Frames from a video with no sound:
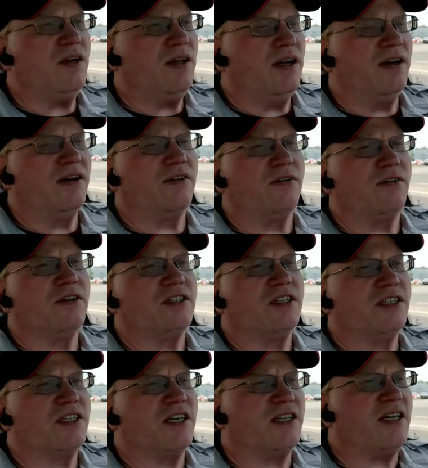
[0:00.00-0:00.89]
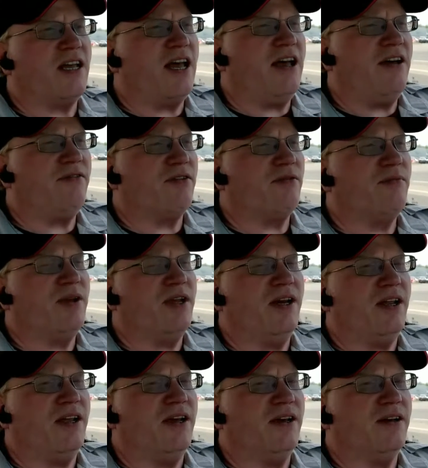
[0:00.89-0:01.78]
And of course, it's got the
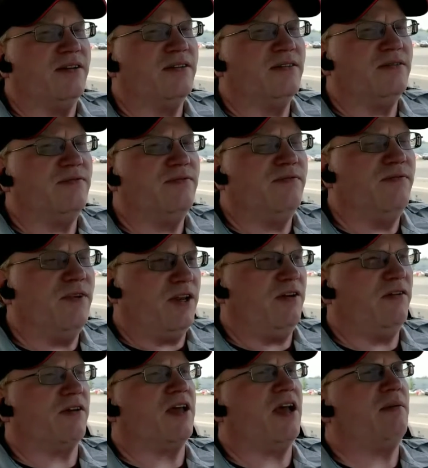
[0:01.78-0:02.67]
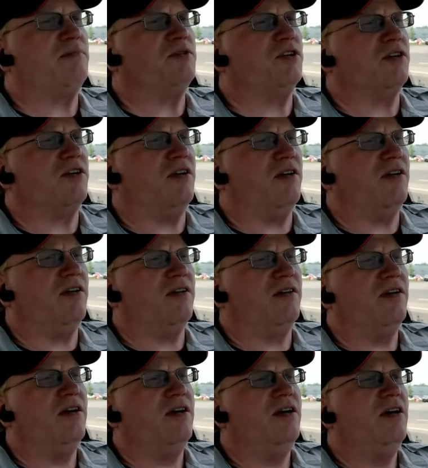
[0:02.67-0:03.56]
AverMedia video capture card,
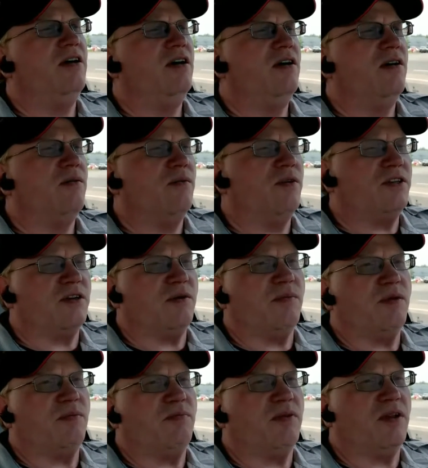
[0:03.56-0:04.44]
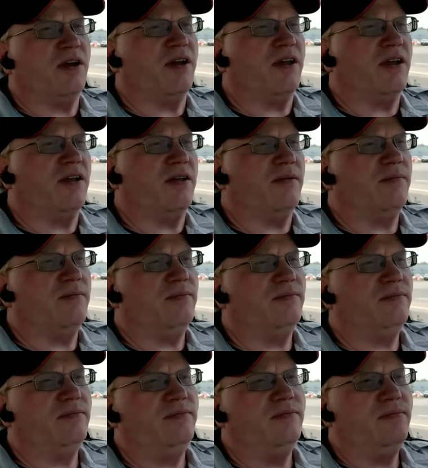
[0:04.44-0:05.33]
which I'll be plugging
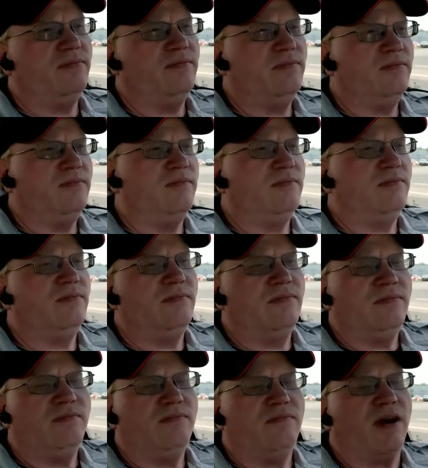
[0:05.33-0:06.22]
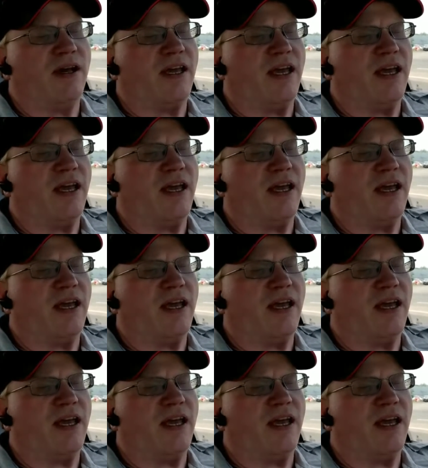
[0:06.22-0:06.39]
my